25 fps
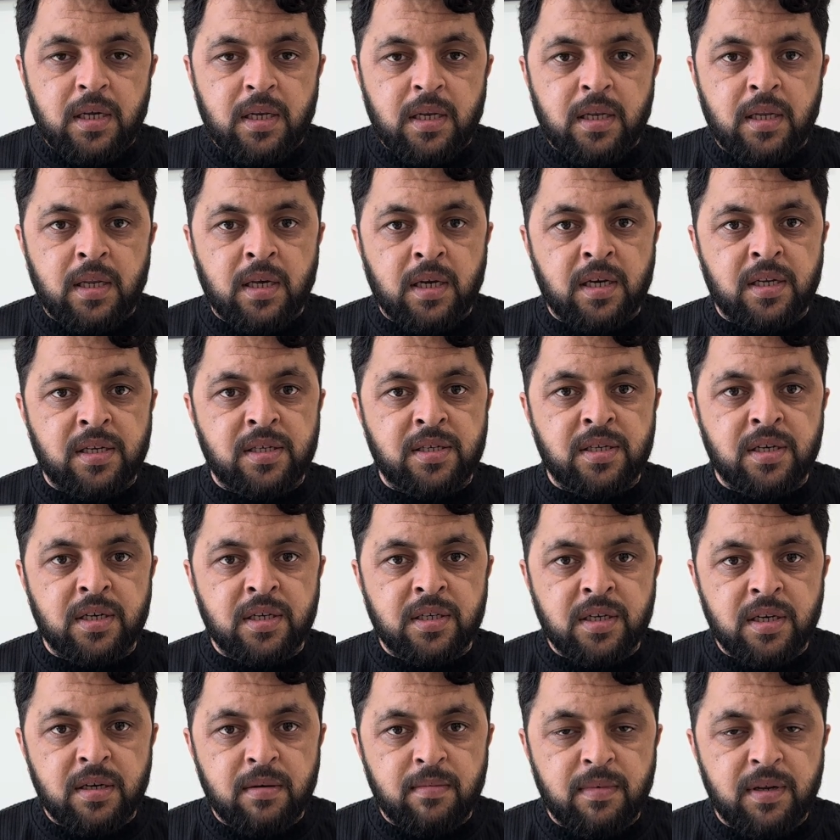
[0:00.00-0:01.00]
The
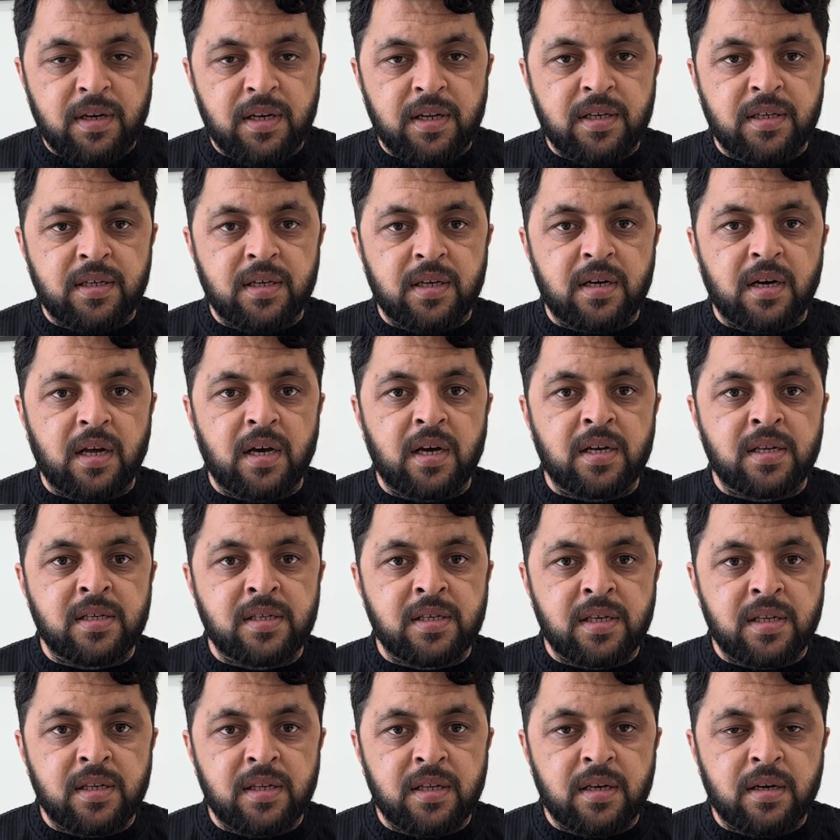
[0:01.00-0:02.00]
construction manager or
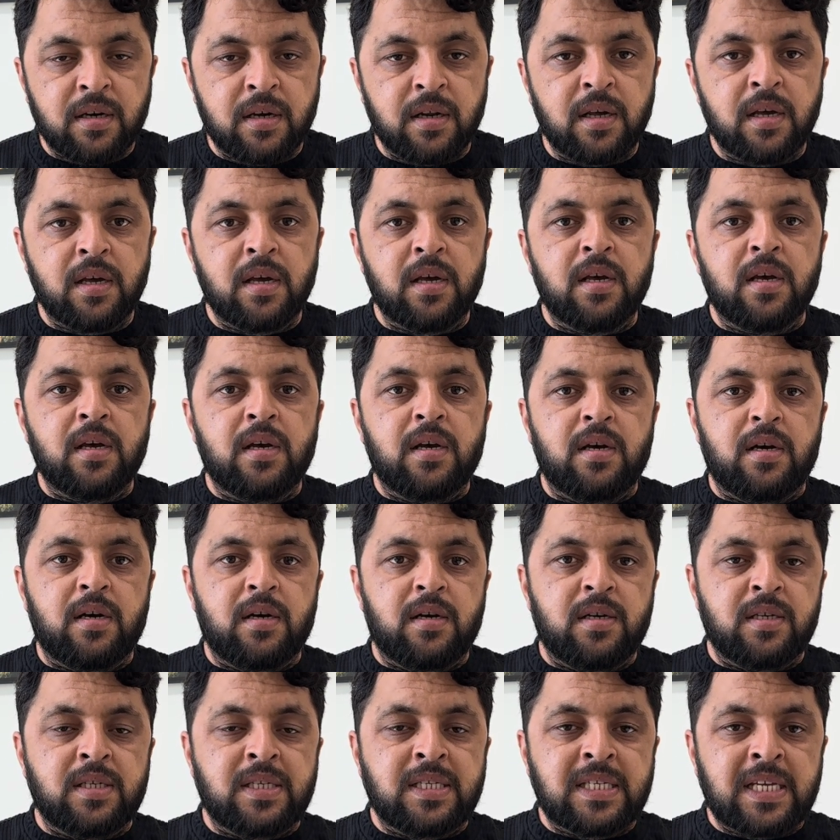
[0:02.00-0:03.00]
senior
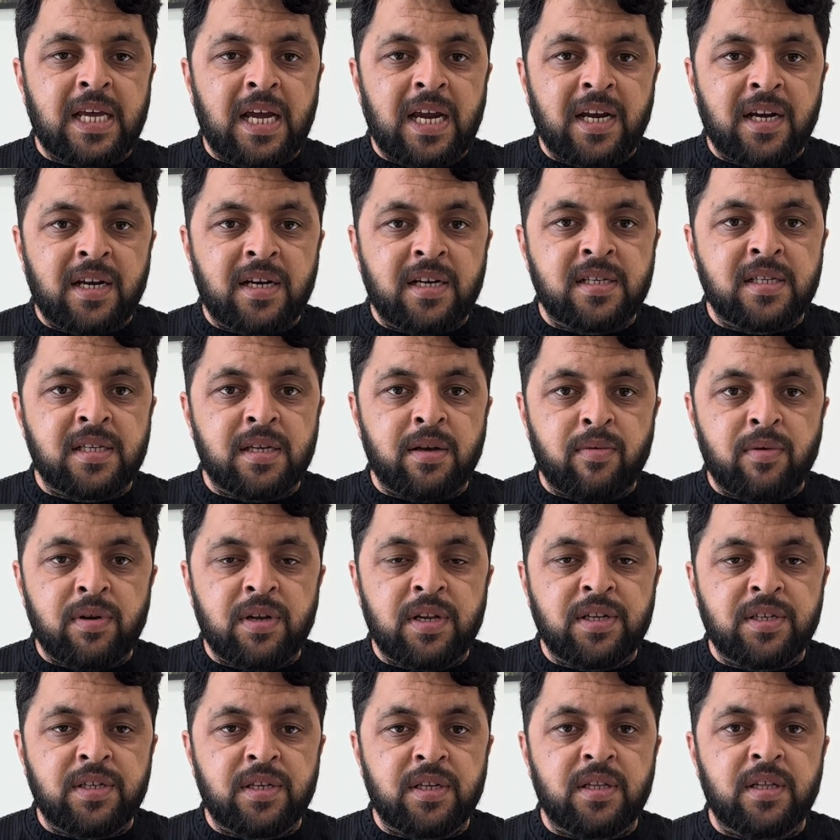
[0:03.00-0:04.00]
site civil
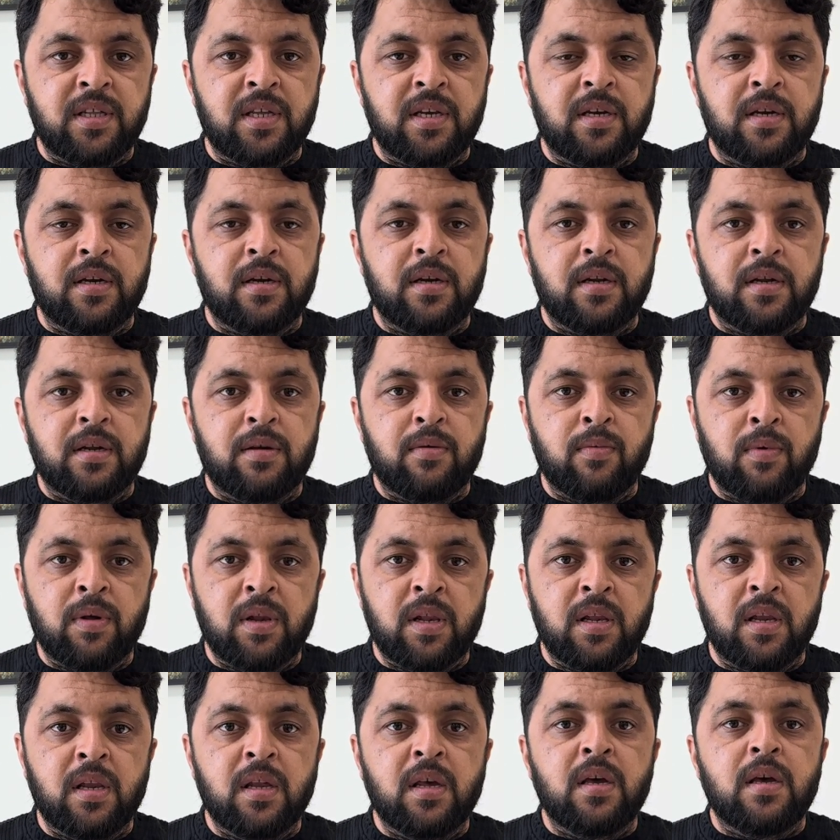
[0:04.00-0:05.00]
engineer
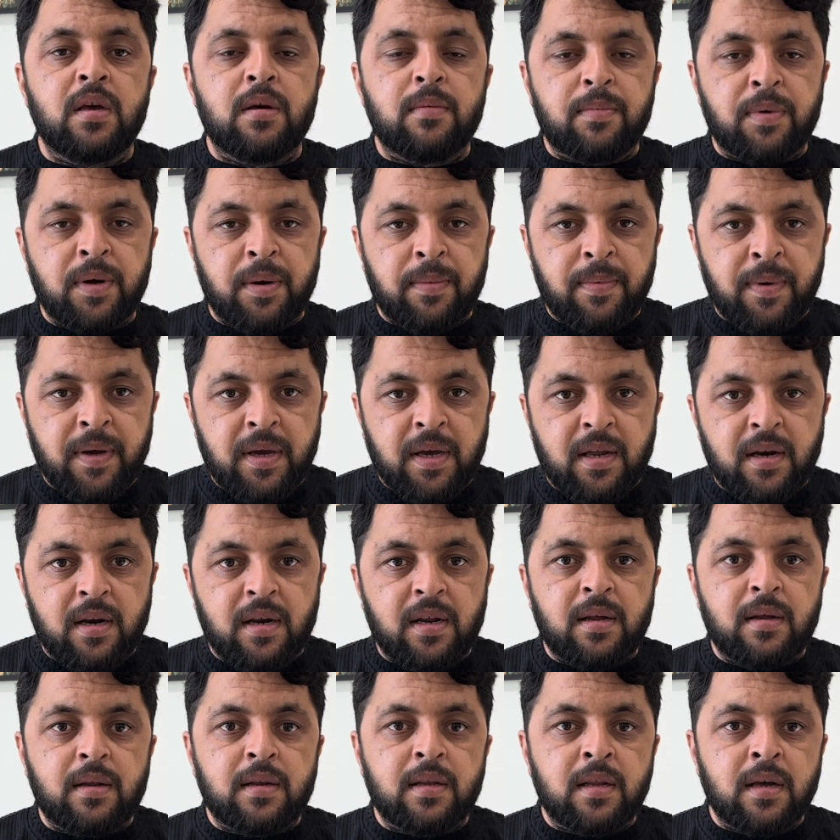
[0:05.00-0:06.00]
will prepare
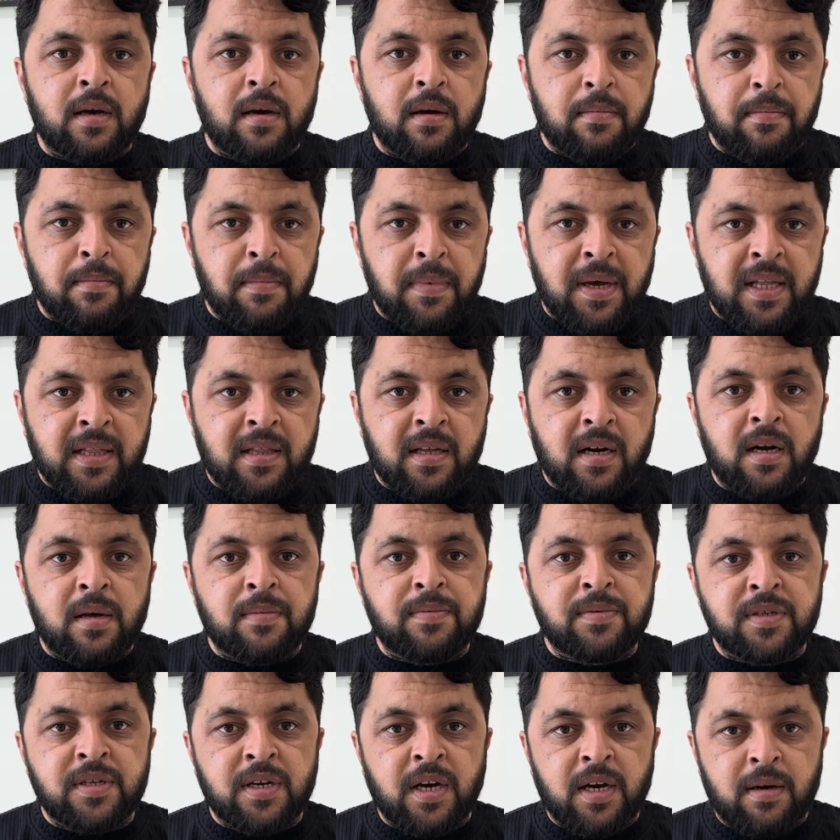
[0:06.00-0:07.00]
the method of
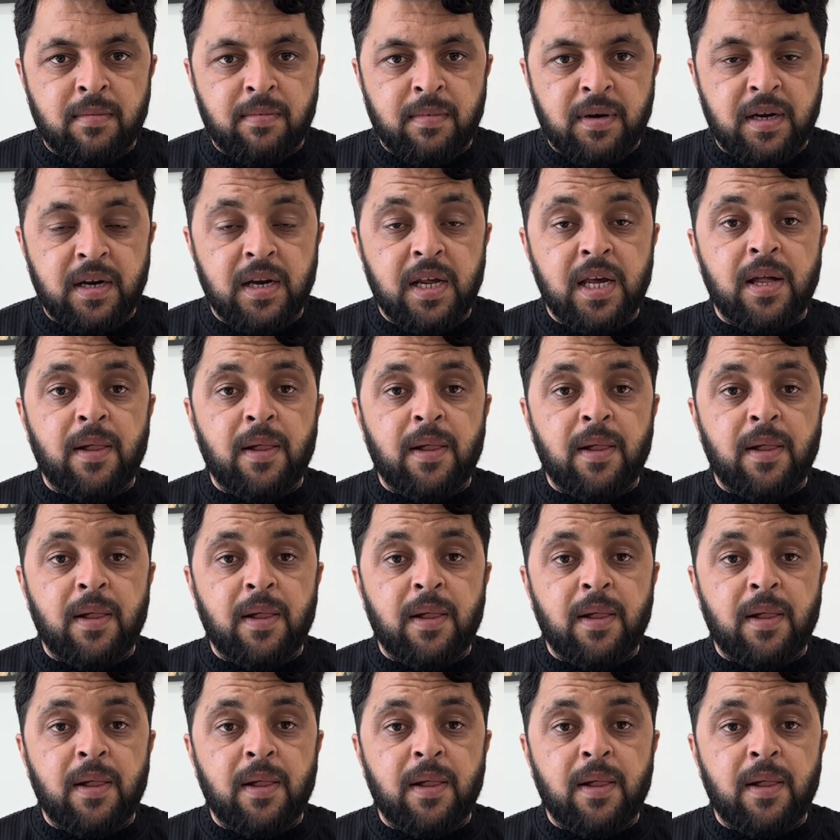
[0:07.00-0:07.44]
statement.